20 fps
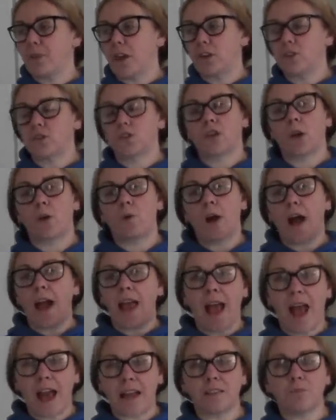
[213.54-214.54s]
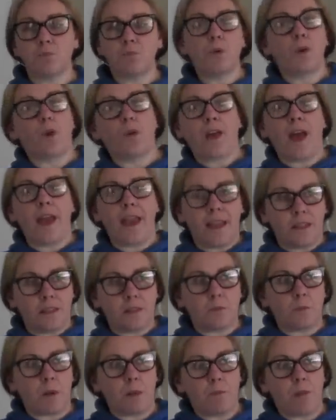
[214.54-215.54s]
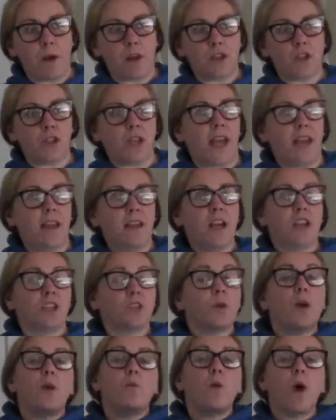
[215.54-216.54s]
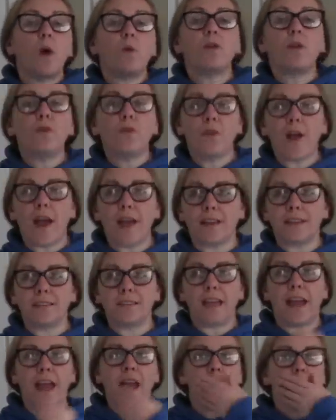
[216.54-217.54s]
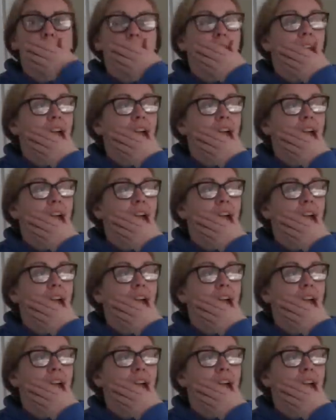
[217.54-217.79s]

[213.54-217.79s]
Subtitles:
So I hadn't put that into my budget, so it won't affect it.